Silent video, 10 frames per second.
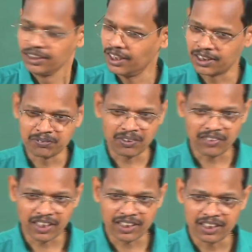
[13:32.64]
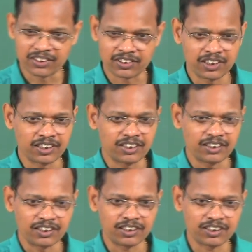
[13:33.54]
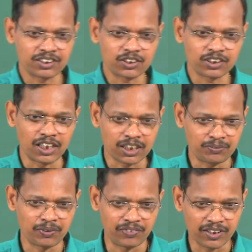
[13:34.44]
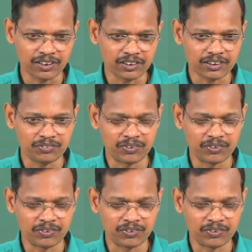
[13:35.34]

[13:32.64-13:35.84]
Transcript: Yeah, tryptophan and cysteine, these residues are less preferred,